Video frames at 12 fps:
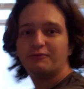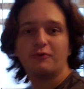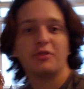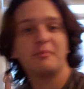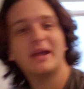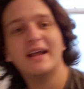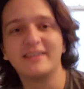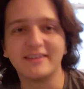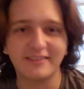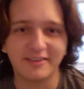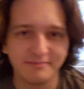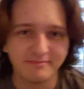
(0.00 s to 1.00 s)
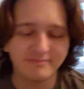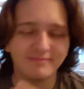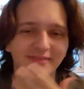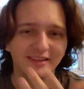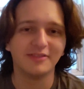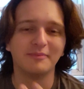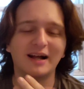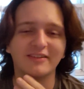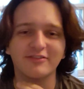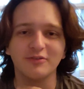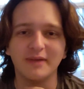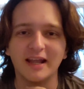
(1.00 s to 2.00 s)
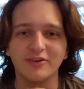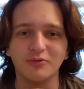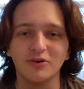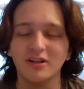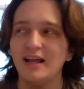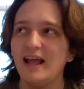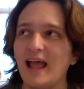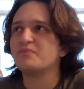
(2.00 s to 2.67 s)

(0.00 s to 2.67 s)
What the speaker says: for the Bandit in the Monster Manual.